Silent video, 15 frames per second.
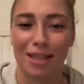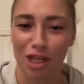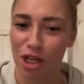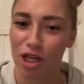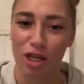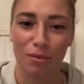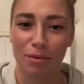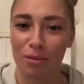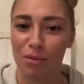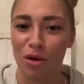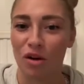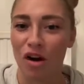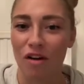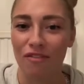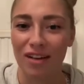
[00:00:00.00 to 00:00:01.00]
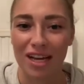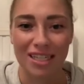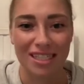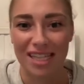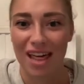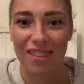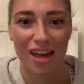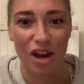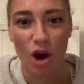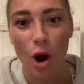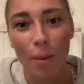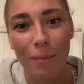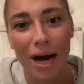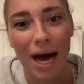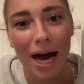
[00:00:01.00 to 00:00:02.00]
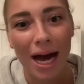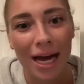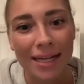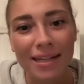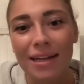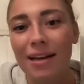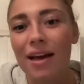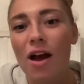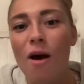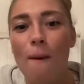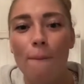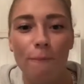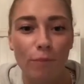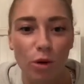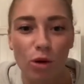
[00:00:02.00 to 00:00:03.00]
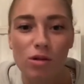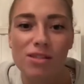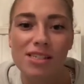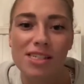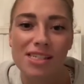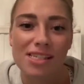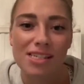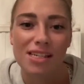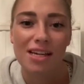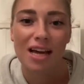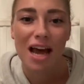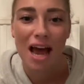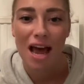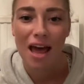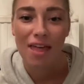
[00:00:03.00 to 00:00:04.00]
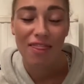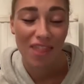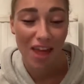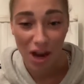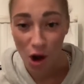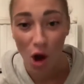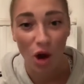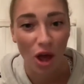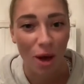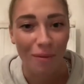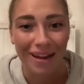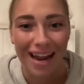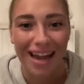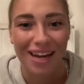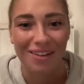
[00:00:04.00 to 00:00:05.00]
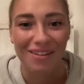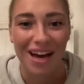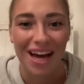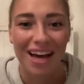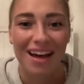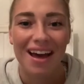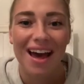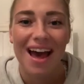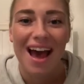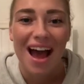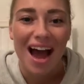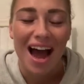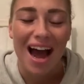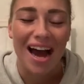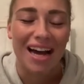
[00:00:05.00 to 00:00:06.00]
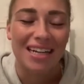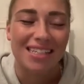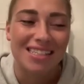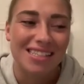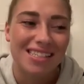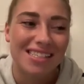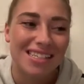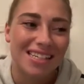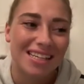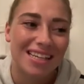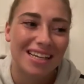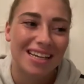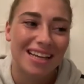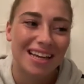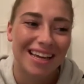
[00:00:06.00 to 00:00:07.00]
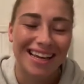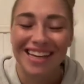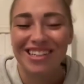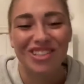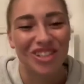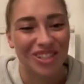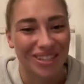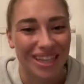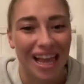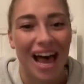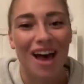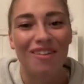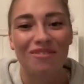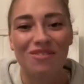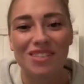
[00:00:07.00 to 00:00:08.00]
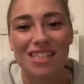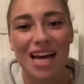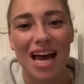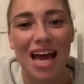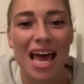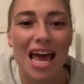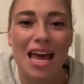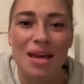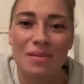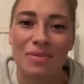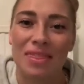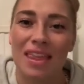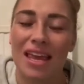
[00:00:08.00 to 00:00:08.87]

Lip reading: gonna be more obvious that they're not mine, but they're not going anywhere. And he just laughed, and